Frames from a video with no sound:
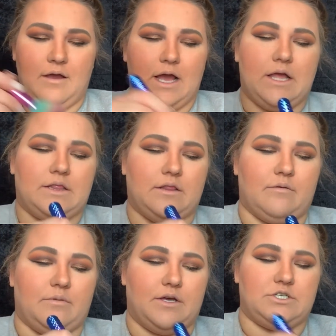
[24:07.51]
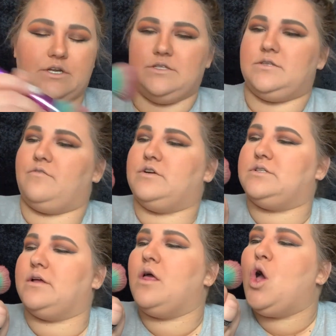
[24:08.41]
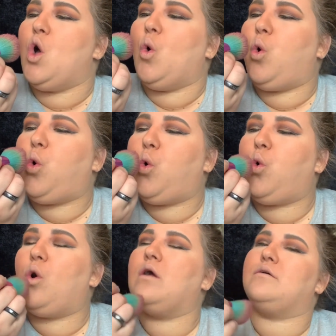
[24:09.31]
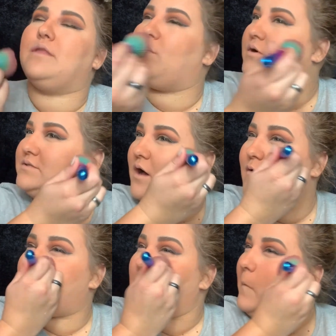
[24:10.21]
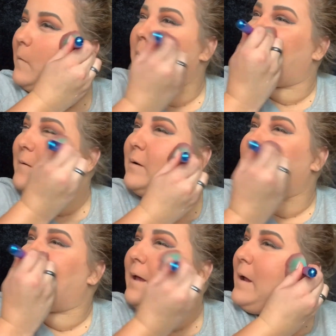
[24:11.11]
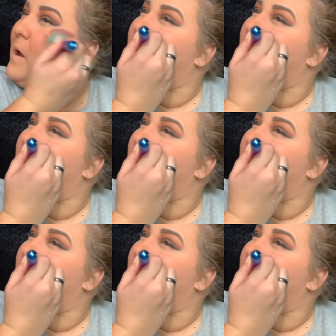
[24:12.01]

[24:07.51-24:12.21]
I love blush, and it's the first thing that wears off during the day.